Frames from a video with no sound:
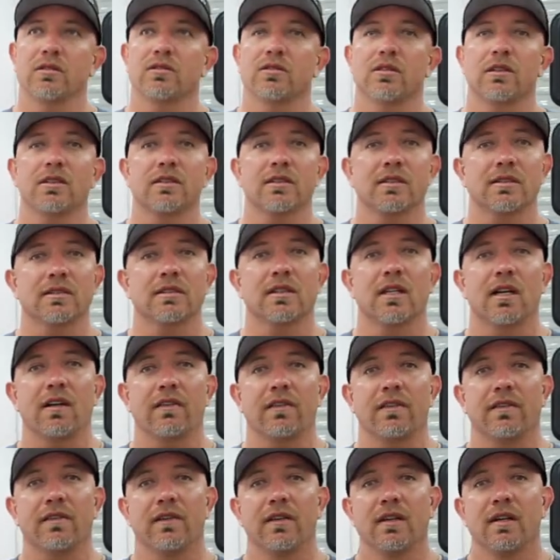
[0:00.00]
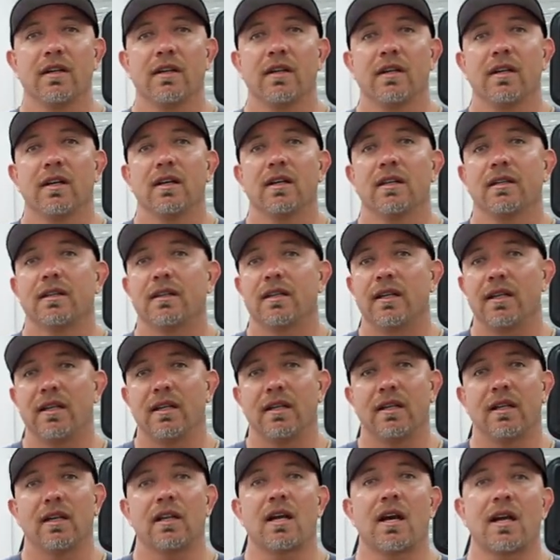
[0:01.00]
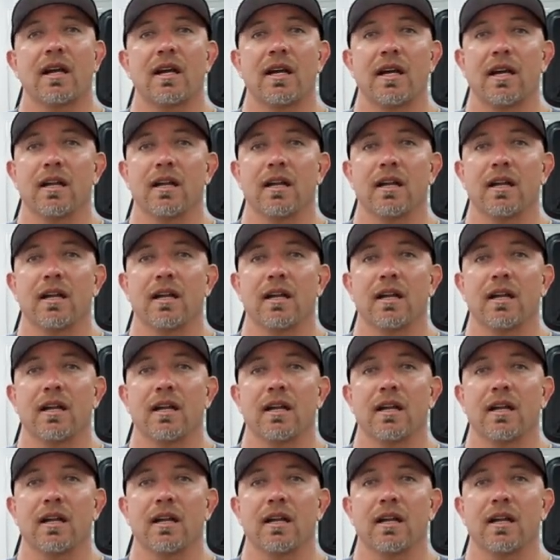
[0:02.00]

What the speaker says: So there's a stuff that a lot of